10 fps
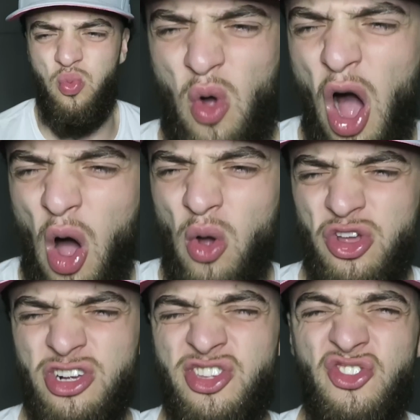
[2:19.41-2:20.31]
Whoa,
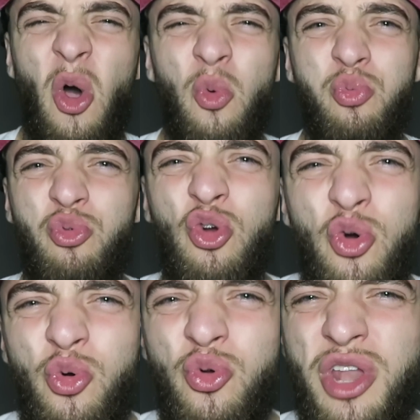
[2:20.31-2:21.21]
you're so
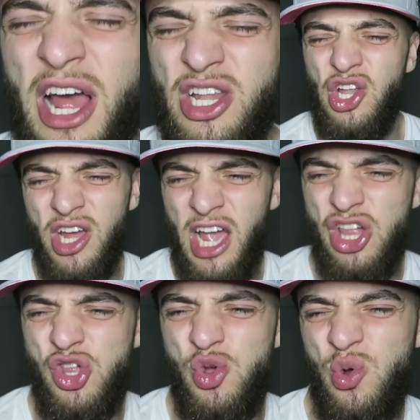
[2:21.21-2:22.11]
rude. Like, look
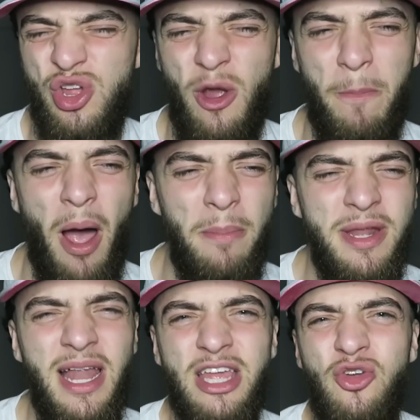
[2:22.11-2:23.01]
at you. You're probably
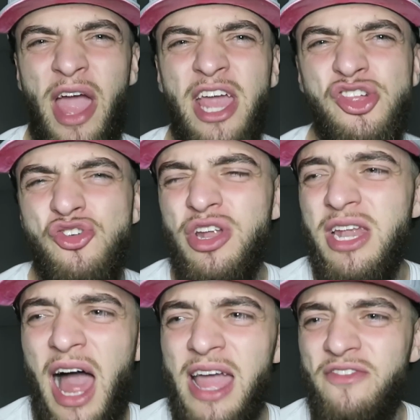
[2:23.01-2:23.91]
like, you hate your
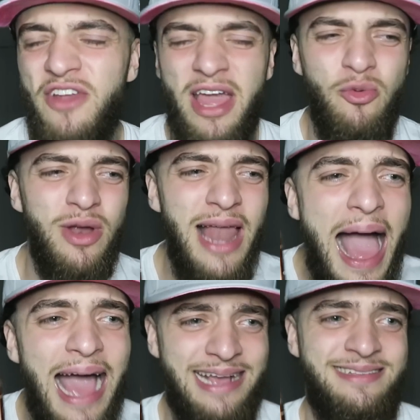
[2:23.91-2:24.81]
life. Like,
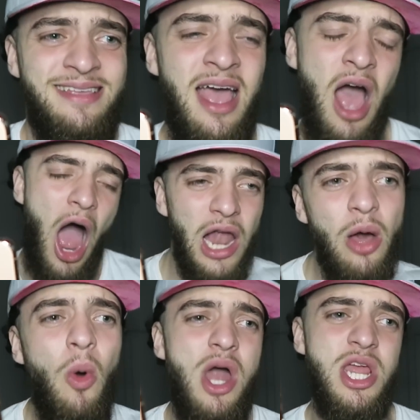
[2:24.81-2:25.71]
relax. All I
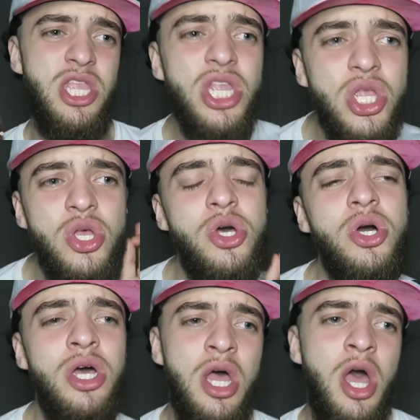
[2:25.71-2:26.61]
wanted to
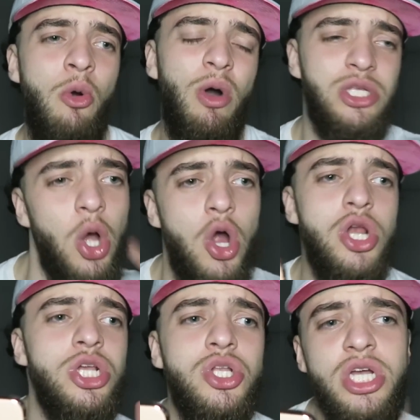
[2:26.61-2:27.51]
do was
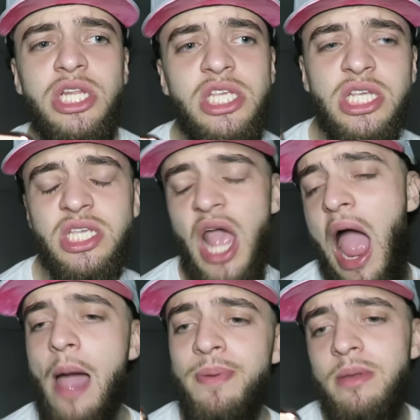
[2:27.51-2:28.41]
order 26
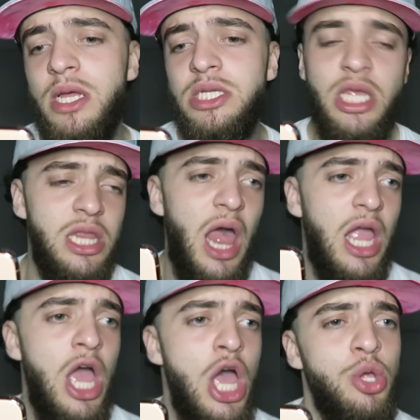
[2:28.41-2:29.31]
Happy Meals and
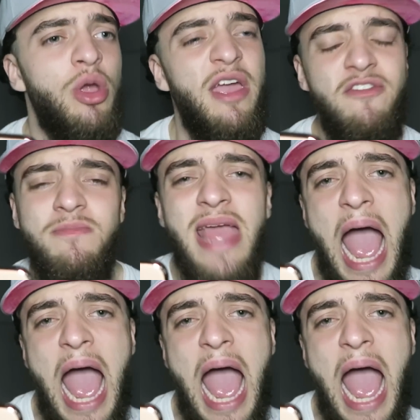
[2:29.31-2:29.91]
like you're giving me